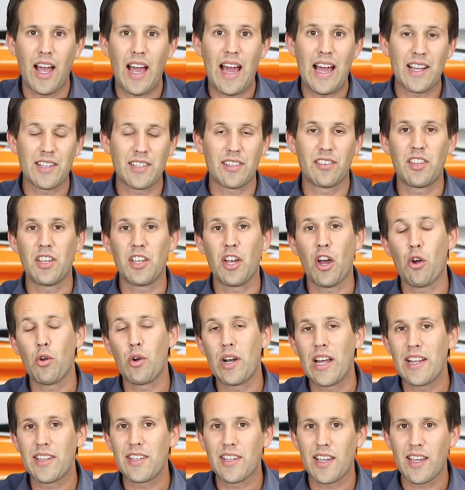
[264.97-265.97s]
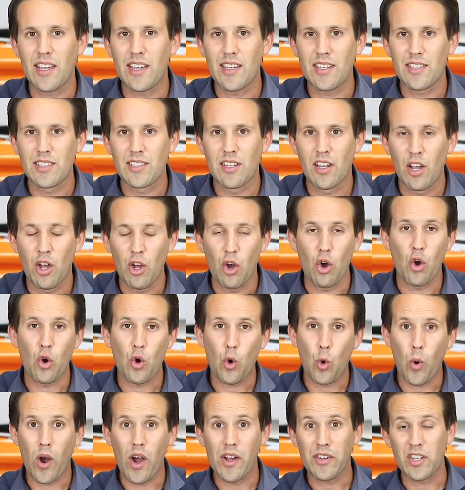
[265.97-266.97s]
as the OLED is,
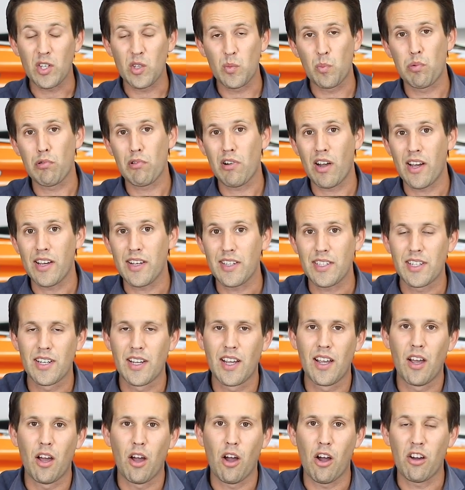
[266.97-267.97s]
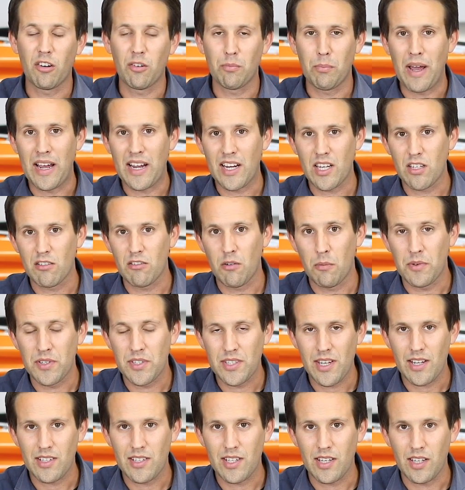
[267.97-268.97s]
or quite as bright on maximum
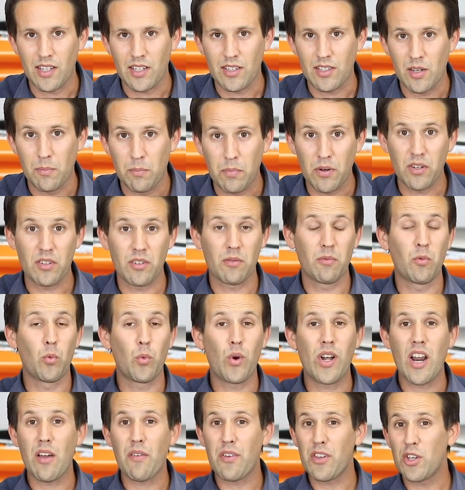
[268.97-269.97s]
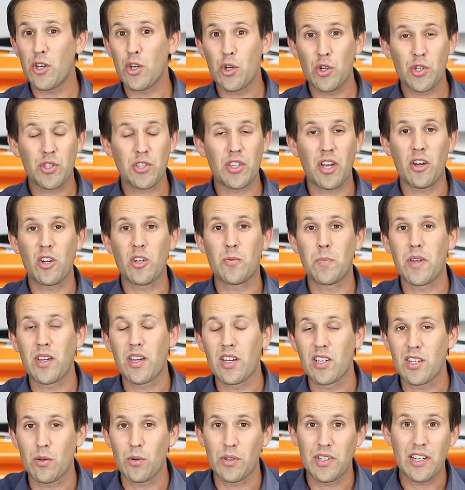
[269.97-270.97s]
settings. But we never use those
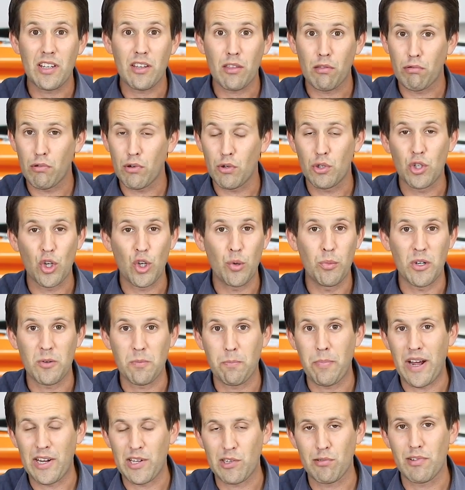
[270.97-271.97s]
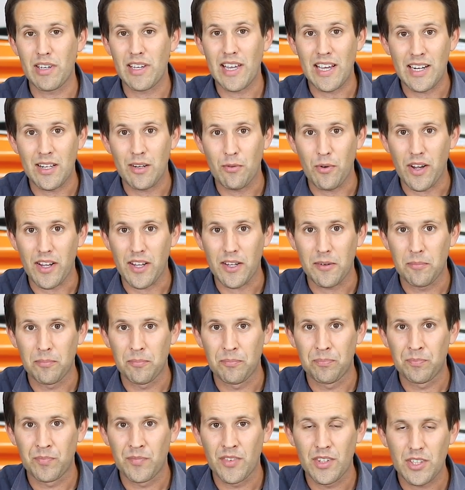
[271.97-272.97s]
because it would eat through too much battery anyway.
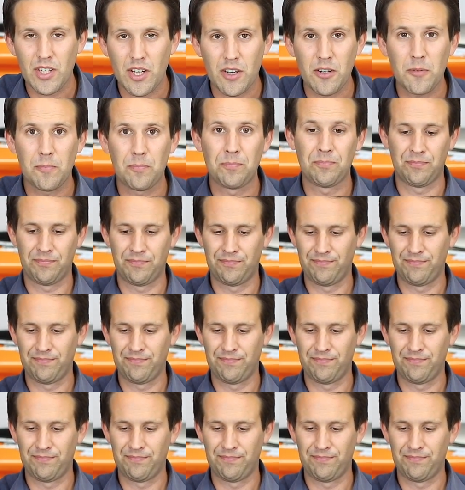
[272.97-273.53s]
So,